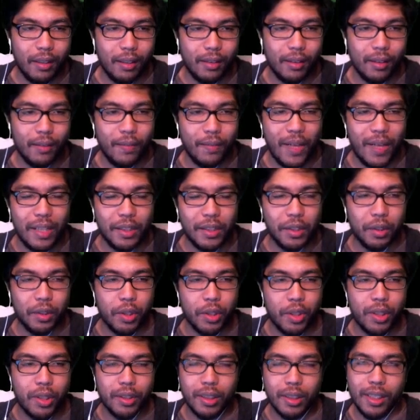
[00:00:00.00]
the advanced
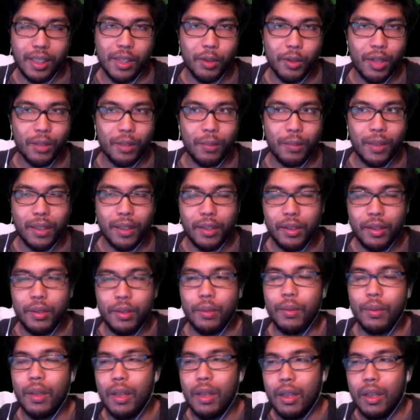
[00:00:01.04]
circuitry is going to get dropped by a new